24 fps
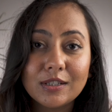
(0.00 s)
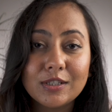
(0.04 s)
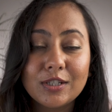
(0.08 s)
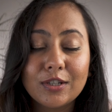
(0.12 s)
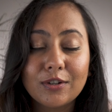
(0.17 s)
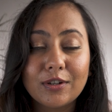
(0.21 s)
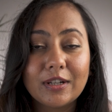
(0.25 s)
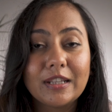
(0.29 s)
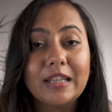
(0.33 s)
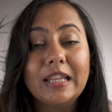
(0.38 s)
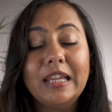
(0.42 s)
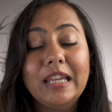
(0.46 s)

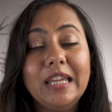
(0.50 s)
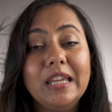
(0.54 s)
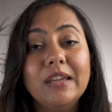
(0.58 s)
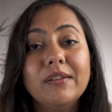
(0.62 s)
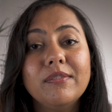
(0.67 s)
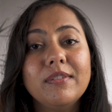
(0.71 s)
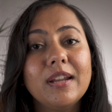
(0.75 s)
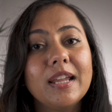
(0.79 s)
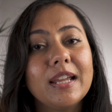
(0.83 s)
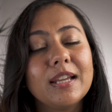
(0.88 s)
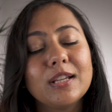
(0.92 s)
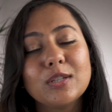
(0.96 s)
during the
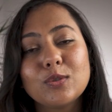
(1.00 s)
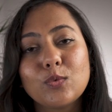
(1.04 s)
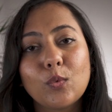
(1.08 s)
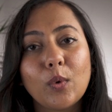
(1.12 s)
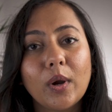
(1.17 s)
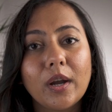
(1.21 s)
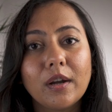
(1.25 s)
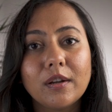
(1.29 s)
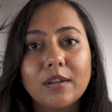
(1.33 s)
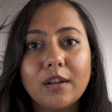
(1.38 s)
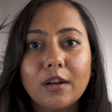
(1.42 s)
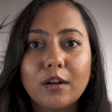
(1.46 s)
evenings
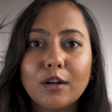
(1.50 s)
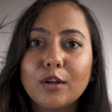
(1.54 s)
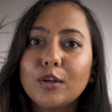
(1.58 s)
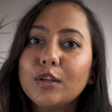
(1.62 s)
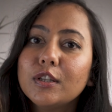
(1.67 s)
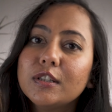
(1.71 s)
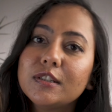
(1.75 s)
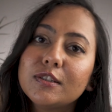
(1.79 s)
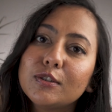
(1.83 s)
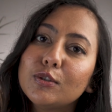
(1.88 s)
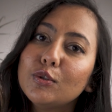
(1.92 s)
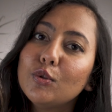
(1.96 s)
where
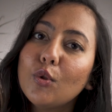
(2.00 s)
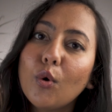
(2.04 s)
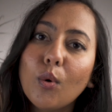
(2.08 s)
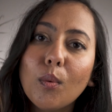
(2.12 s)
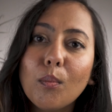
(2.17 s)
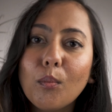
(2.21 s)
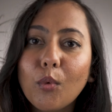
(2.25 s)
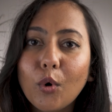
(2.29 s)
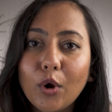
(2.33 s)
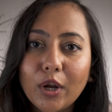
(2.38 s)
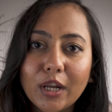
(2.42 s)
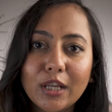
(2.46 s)
there's no
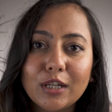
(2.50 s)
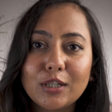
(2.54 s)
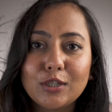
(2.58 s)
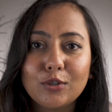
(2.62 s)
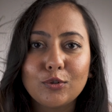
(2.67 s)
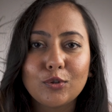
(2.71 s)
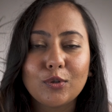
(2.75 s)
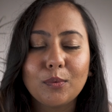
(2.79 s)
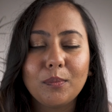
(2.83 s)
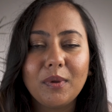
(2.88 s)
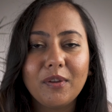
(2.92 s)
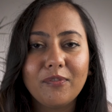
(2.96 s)
morning dew
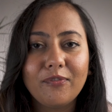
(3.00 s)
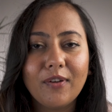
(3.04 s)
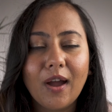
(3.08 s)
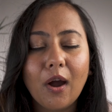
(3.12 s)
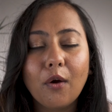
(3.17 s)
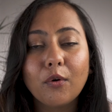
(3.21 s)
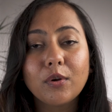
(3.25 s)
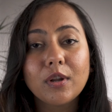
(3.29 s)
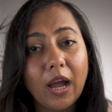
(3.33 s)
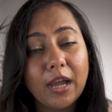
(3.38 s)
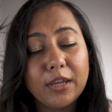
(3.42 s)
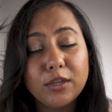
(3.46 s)
to be
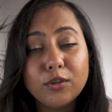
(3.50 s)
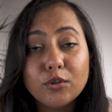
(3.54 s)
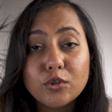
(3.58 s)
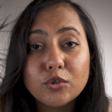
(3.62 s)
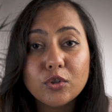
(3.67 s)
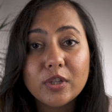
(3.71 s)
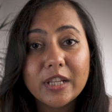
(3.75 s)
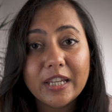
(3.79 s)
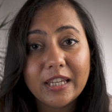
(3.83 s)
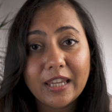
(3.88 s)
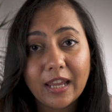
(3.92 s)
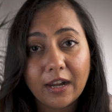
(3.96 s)
found. I
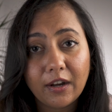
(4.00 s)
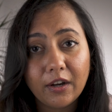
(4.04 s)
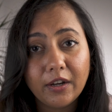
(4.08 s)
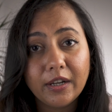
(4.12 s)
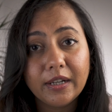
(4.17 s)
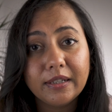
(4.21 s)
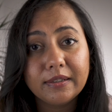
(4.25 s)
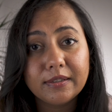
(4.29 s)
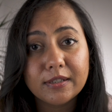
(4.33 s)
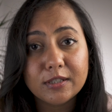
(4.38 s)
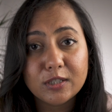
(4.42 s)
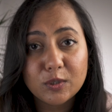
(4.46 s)
usually
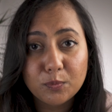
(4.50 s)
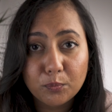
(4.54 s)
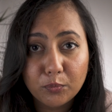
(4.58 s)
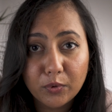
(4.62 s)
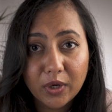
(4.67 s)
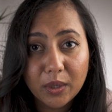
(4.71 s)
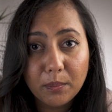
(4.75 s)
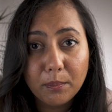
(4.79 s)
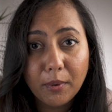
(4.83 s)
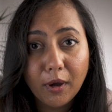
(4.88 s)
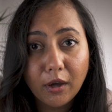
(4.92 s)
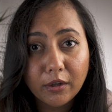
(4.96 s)
carry the
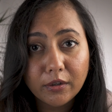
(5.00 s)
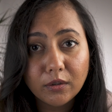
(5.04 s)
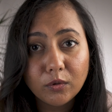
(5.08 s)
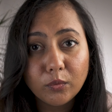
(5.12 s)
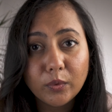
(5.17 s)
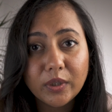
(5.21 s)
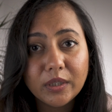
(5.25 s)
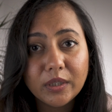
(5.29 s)
spray bottle